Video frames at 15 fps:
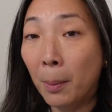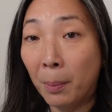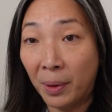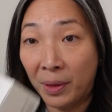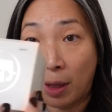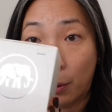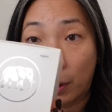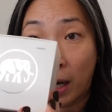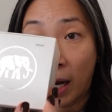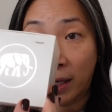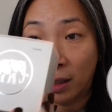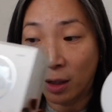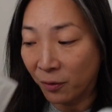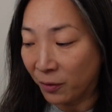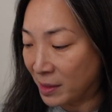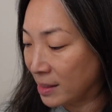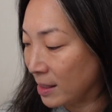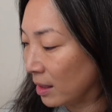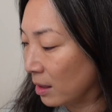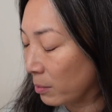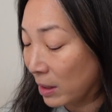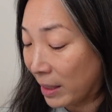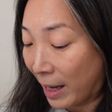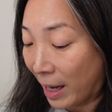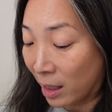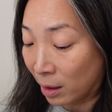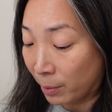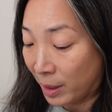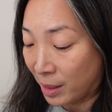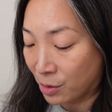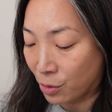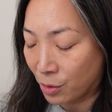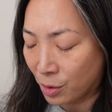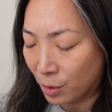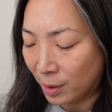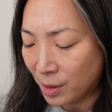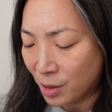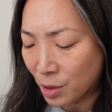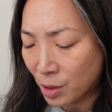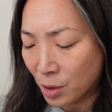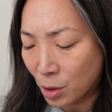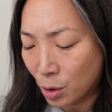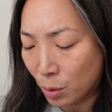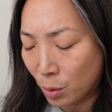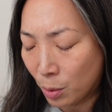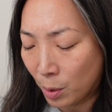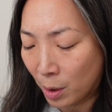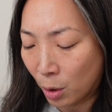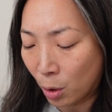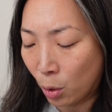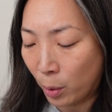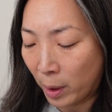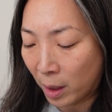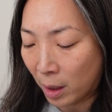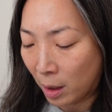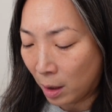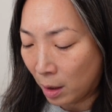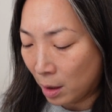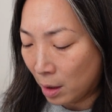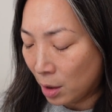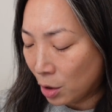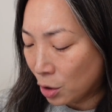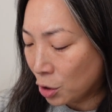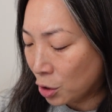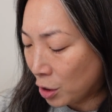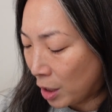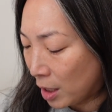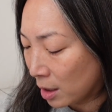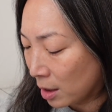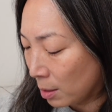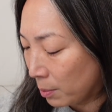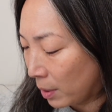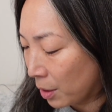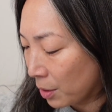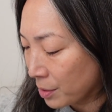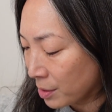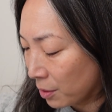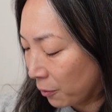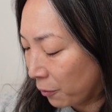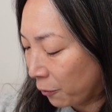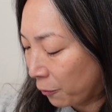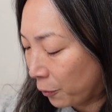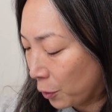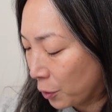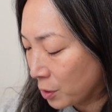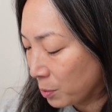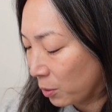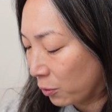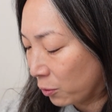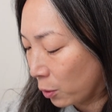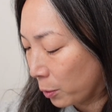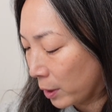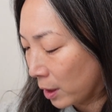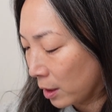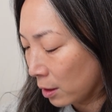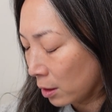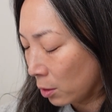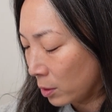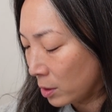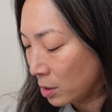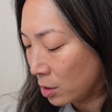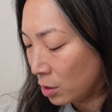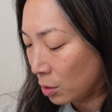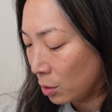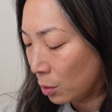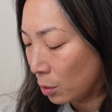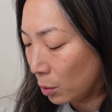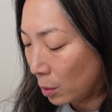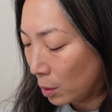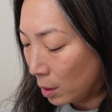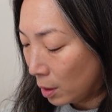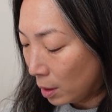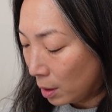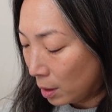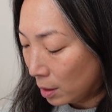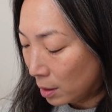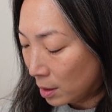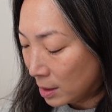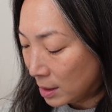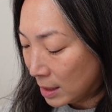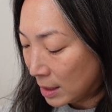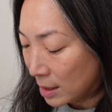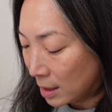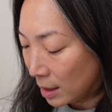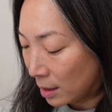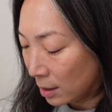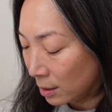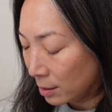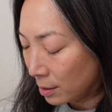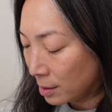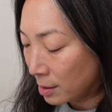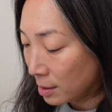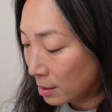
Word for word: but they were kind enough in sending me the Alabaster. So let's just do a quick shade comparison first before we kind of go into the details.